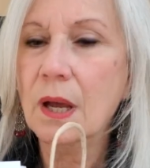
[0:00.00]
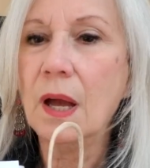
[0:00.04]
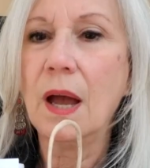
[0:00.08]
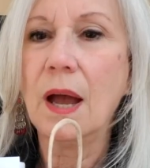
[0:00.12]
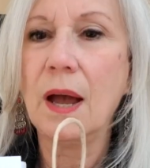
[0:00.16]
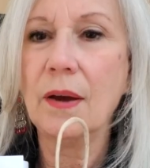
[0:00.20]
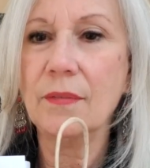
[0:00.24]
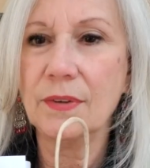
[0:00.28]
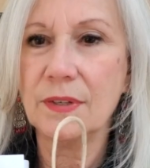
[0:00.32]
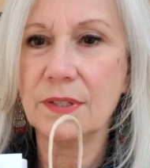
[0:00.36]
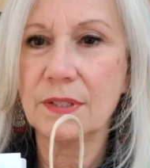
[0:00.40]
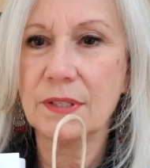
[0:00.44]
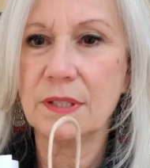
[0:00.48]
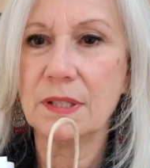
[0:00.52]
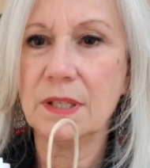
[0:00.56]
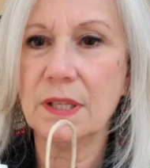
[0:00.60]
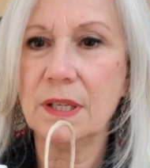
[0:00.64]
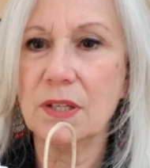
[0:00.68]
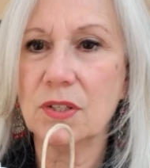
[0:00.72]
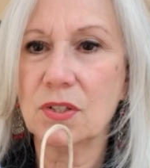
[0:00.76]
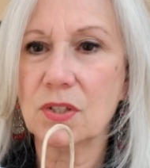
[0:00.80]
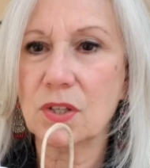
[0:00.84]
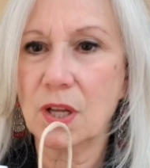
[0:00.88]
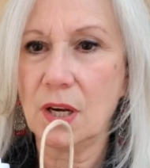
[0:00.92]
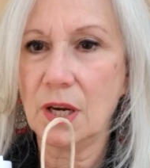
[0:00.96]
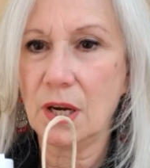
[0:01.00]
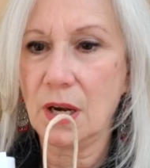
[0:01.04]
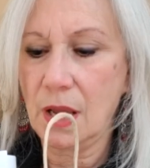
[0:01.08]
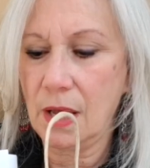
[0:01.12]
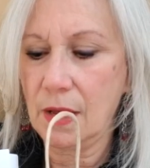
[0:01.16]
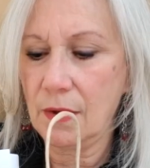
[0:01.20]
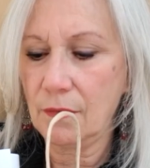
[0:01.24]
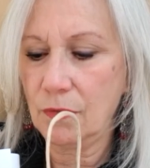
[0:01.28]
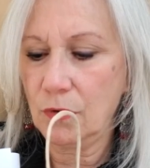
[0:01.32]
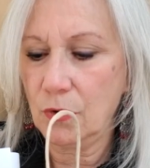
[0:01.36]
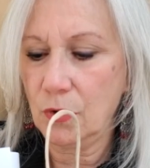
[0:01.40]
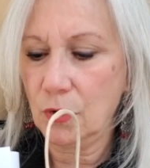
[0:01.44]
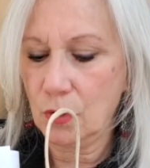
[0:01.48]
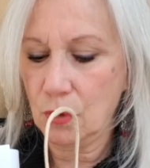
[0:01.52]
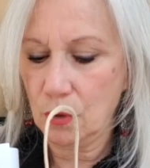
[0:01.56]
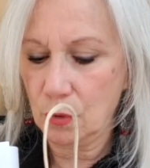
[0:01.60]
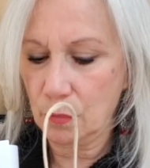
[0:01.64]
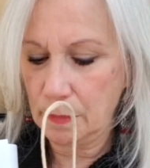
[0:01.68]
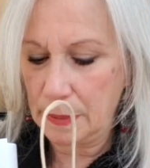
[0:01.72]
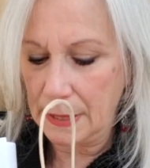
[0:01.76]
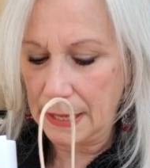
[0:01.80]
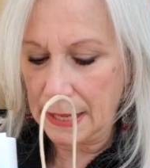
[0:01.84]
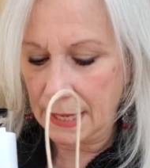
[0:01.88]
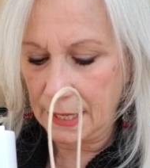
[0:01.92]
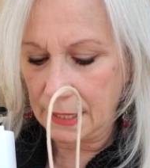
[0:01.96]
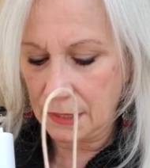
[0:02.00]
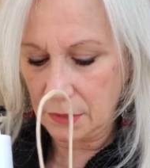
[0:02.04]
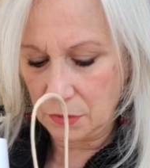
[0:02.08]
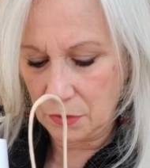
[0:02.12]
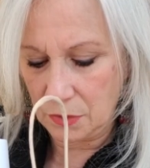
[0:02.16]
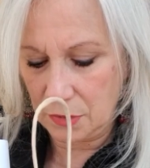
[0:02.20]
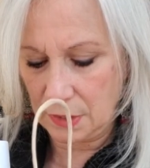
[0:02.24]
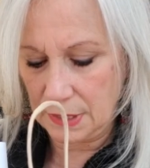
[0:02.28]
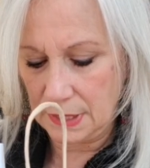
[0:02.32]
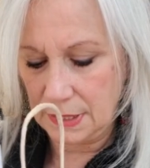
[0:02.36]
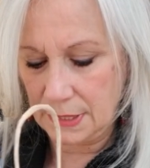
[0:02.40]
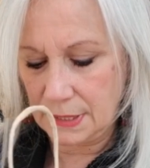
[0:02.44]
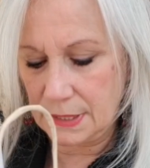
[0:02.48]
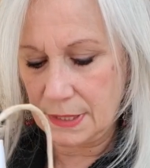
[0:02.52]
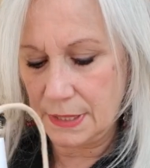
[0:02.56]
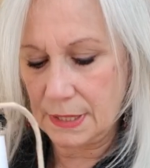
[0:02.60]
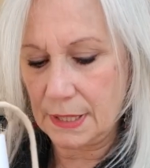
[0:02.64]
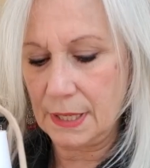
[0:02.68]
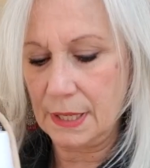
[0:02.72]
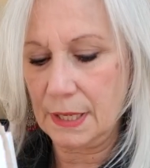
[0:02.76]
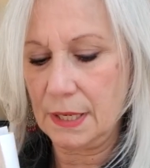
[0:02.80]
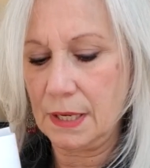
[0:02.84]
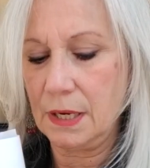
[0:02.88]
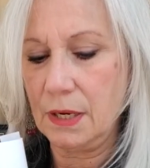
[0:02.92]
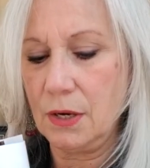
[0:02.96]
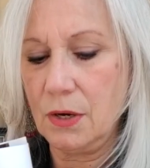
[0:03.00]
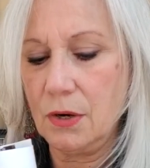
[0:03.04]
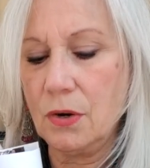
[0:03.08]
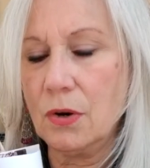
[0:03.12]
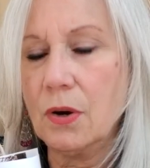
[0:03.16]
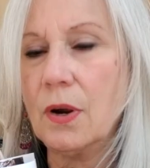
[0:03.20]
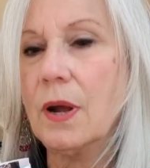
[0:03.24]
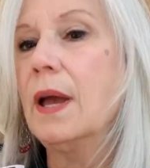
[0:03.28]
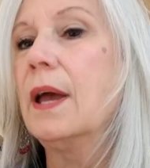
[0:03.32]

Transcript: Obviously, it's going to have your pattern inside here